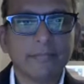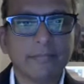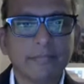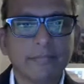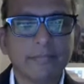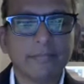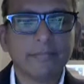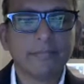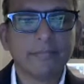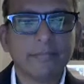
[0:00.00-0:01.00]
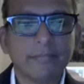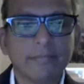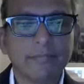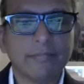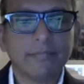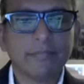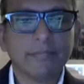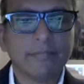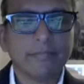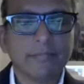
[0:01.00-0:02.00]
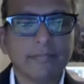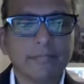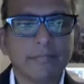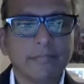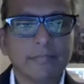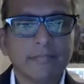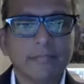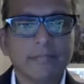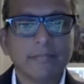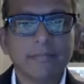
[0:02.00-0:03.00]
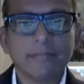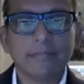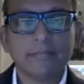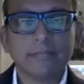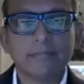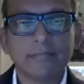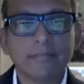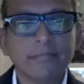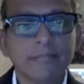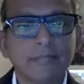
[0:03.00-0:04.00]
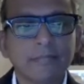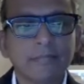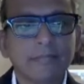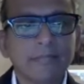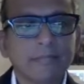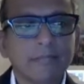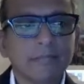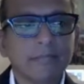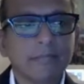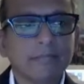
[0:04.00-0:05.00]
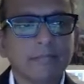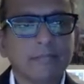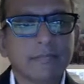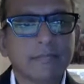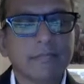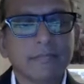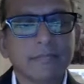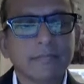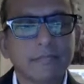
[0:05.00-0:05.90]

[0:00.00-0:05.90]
(silent)